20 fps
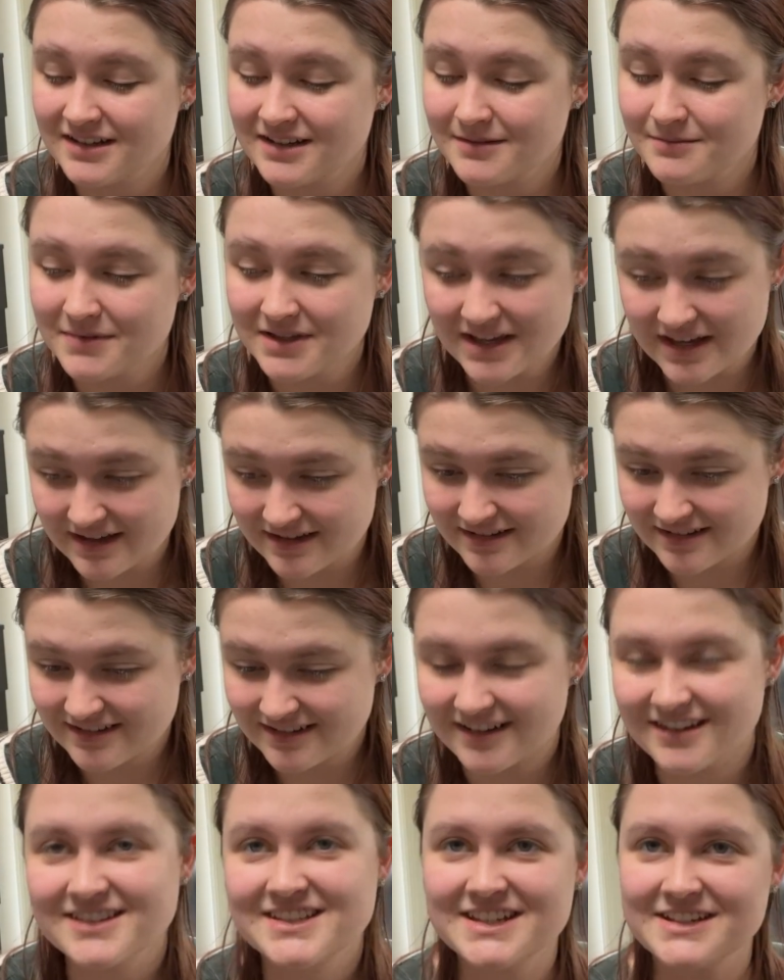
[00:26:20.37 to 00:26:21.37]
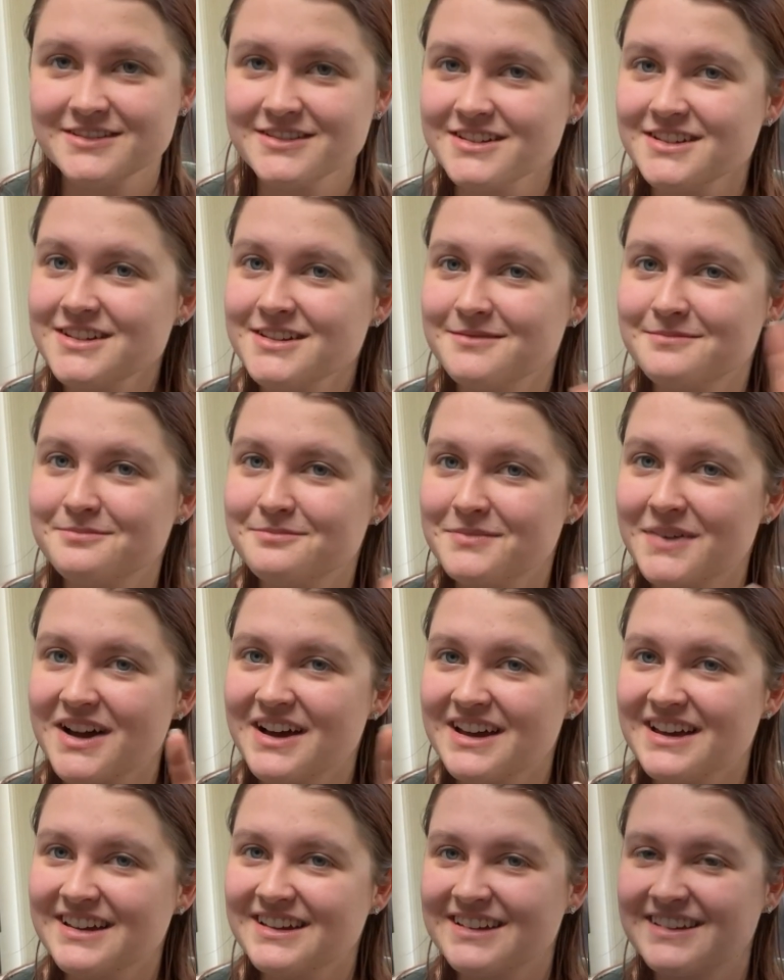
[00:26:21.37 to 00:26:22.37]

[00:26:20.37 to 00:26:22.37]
But yeah, I'll see you all soon. Bye.